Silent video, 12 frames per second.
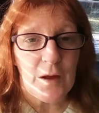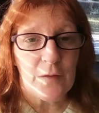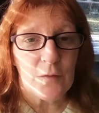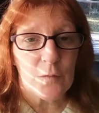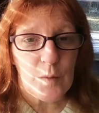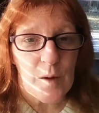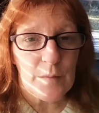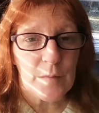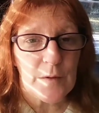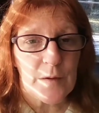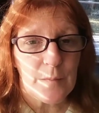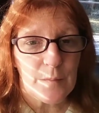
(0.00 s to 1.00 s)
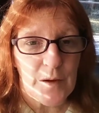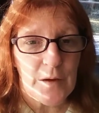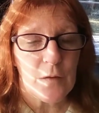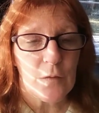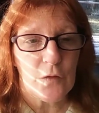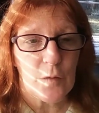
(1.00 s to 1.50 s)
And there's probably
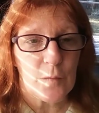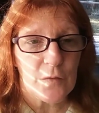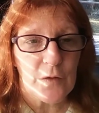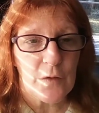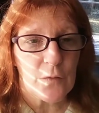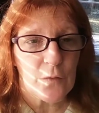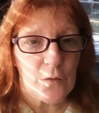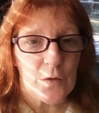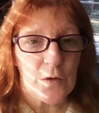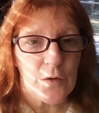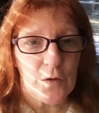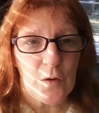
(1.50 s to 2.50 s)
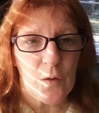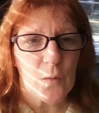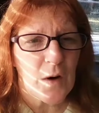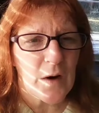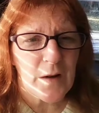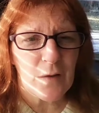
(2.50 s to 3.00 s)
big YouTubers out there that are going to go,
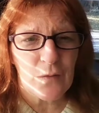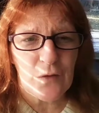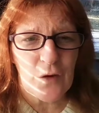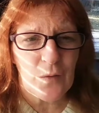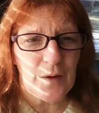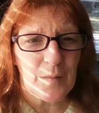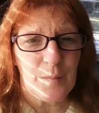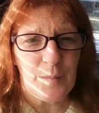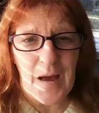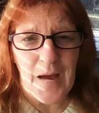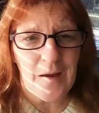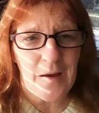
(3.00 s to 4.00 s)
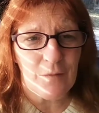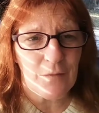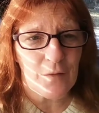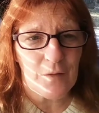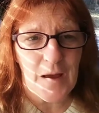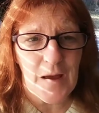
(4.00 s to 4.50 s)
what are you doing? Begging
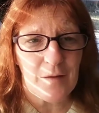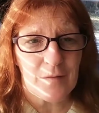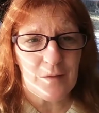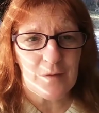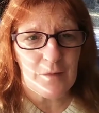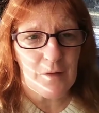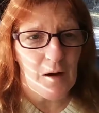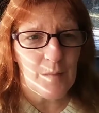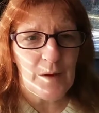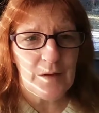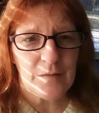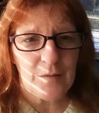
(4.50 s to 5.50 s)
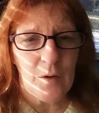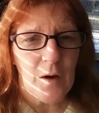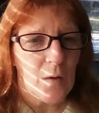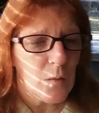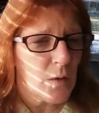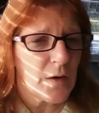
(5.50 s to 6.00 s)
for likes and comments. So,
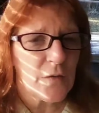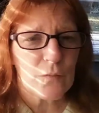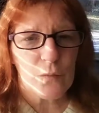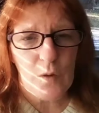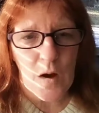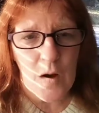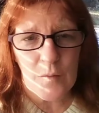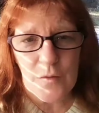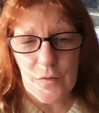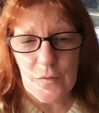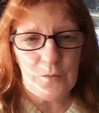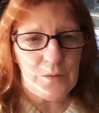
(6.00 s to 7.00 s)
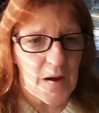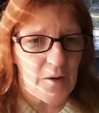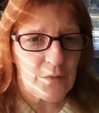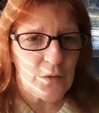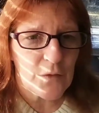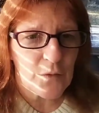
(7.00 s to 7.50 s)
what is wrong with you? You
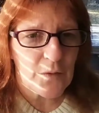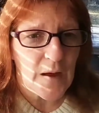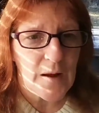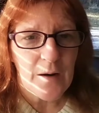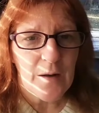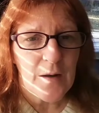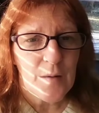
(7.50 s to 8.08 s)
never do that.